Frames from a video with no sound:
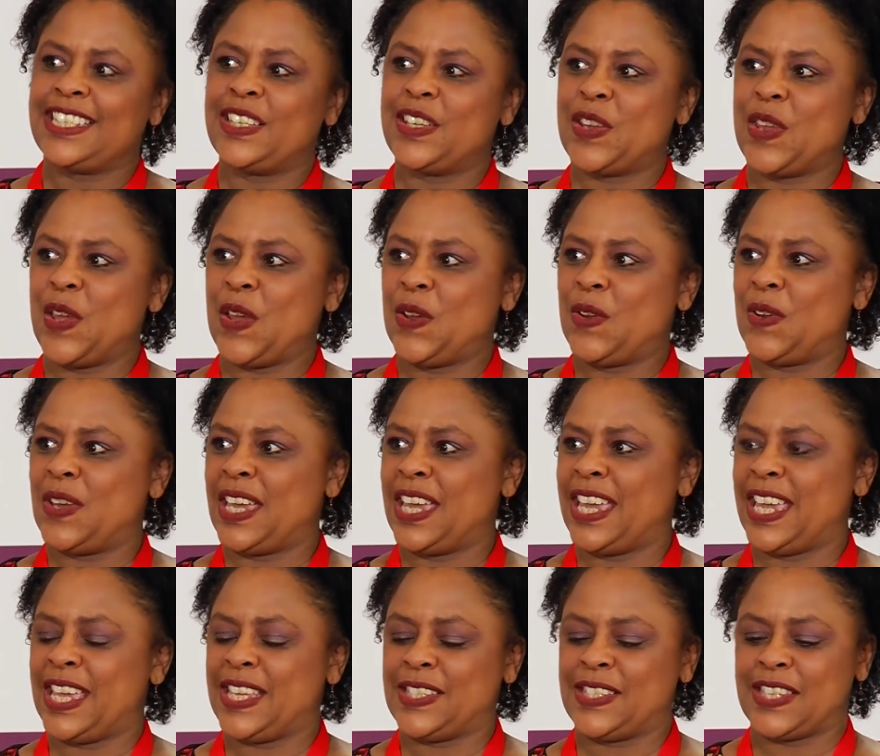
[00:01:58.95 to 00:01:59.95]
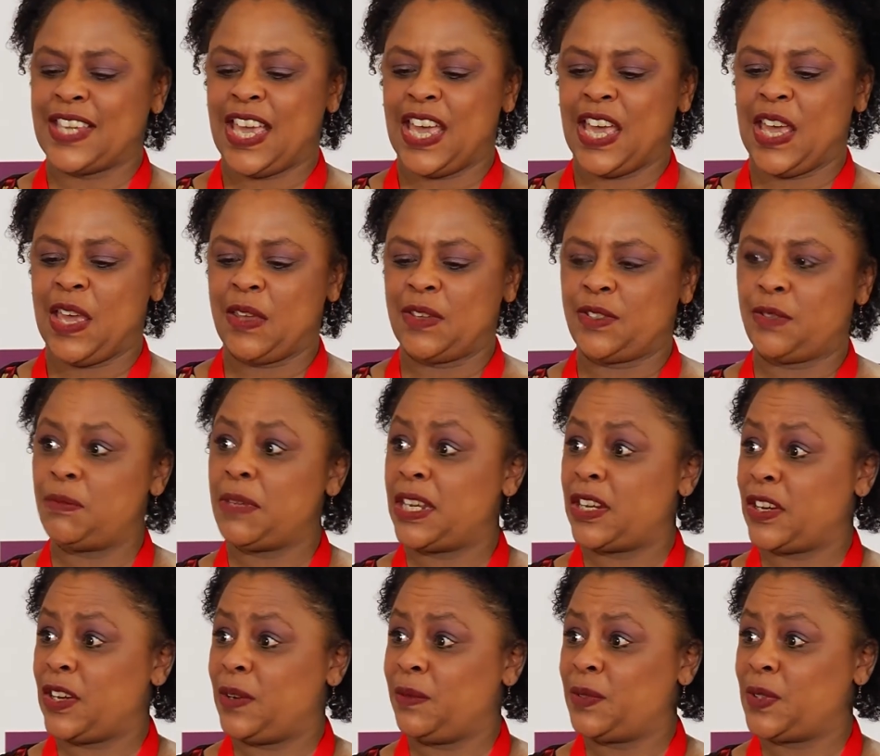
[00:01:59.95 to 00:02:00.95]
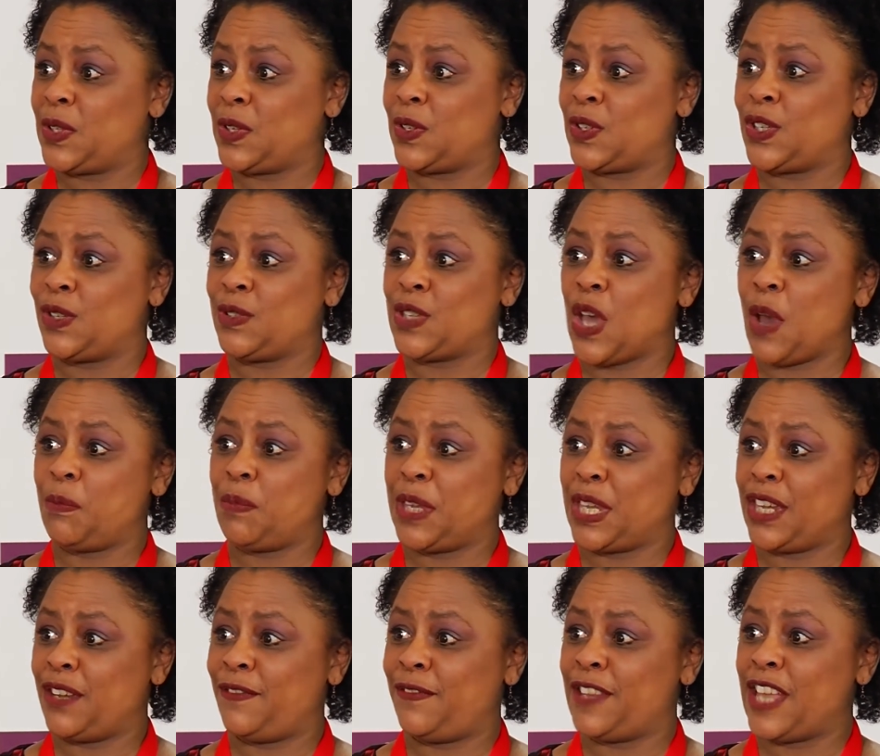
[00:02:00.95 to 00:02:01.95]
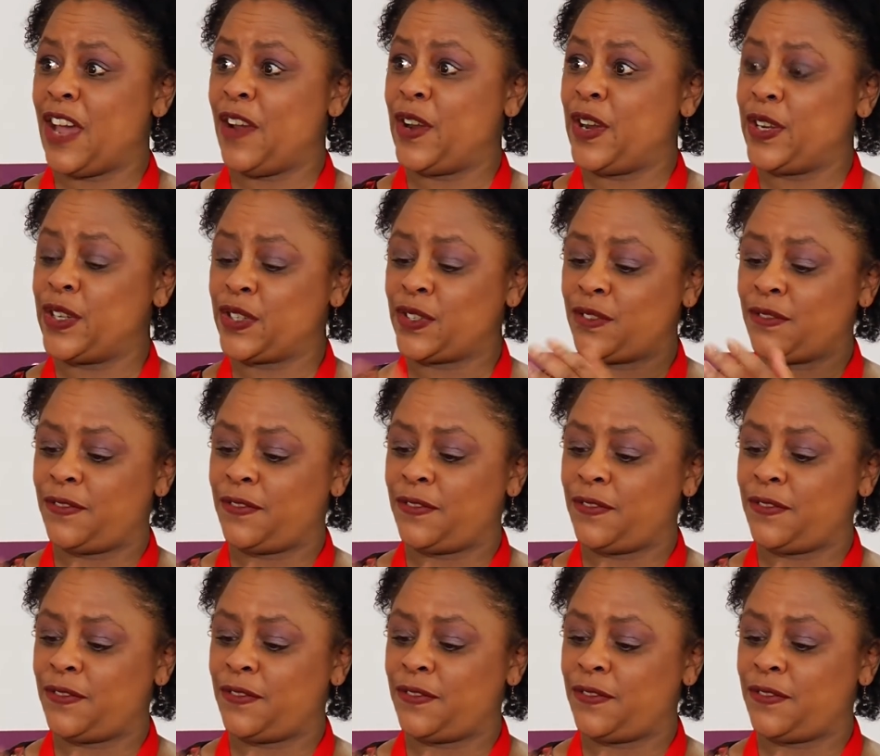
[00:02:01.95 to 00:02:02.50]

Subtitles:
You know, and Demeter. So she was out picking flowers,